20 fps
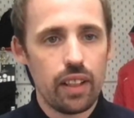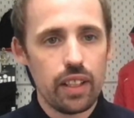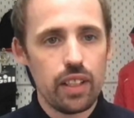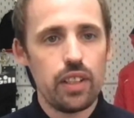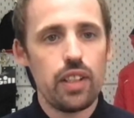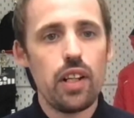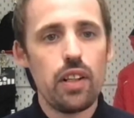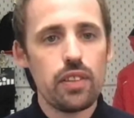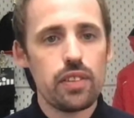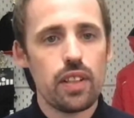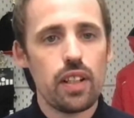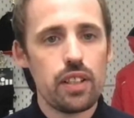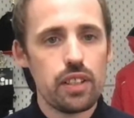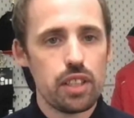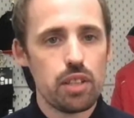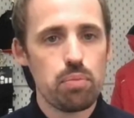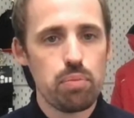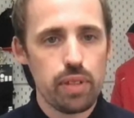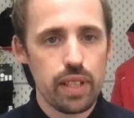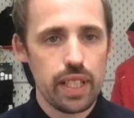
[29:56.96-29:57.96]
like you use those
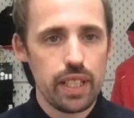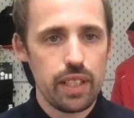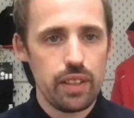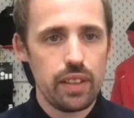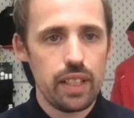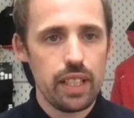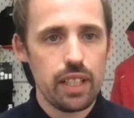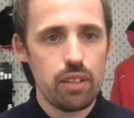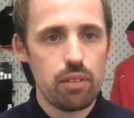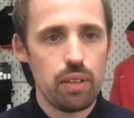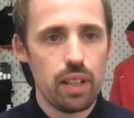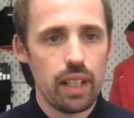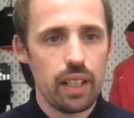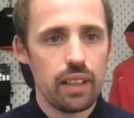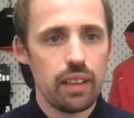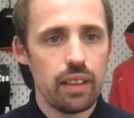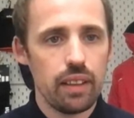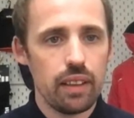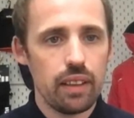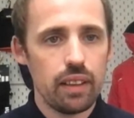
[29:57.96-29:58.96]
in a pretty unique
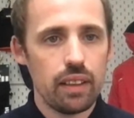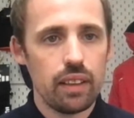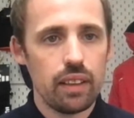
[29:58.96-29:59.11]
way.